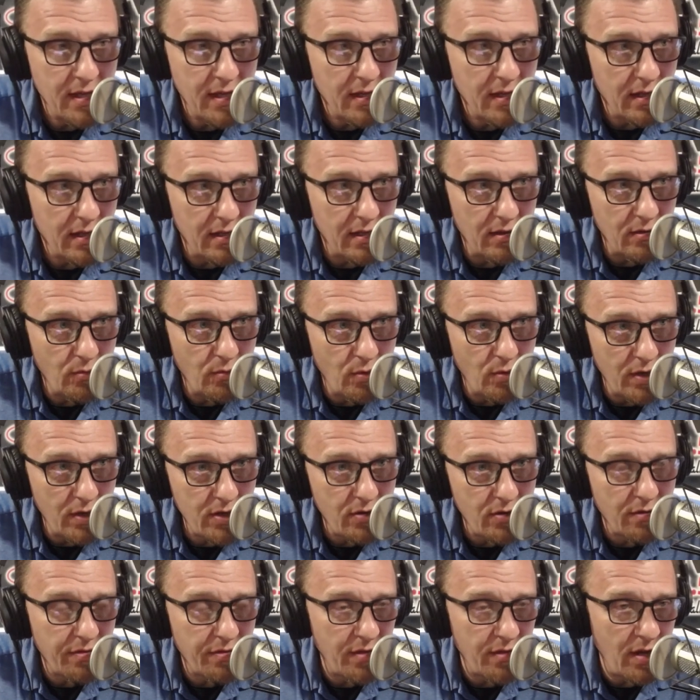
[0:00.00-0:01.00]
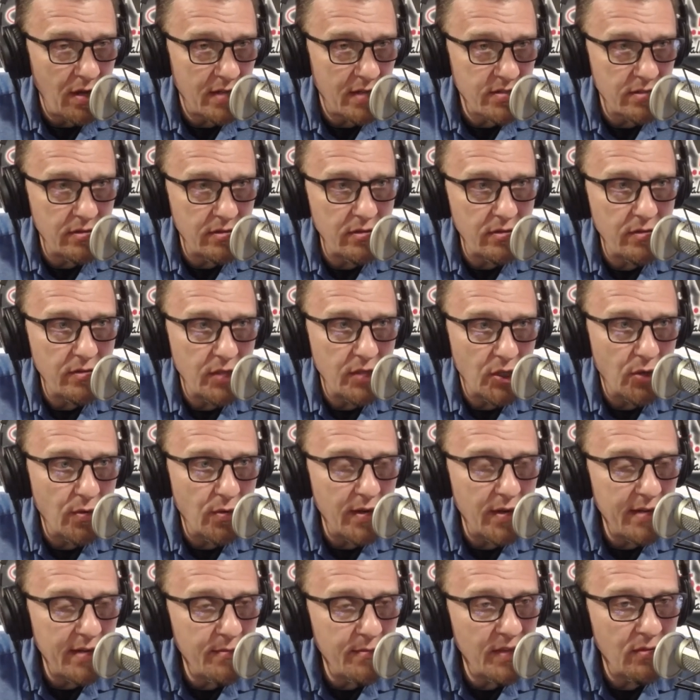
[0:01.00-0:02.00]
What are your thoughts? Are you in
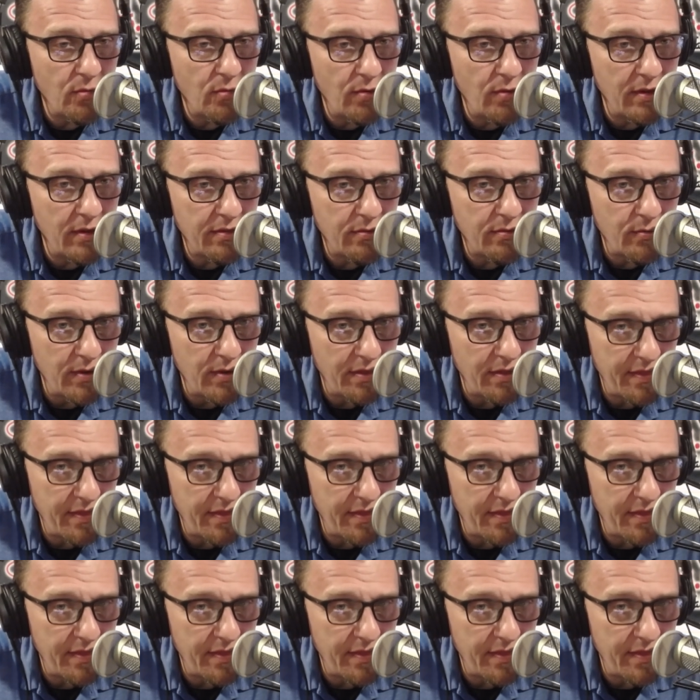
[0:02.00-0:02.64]
agreement with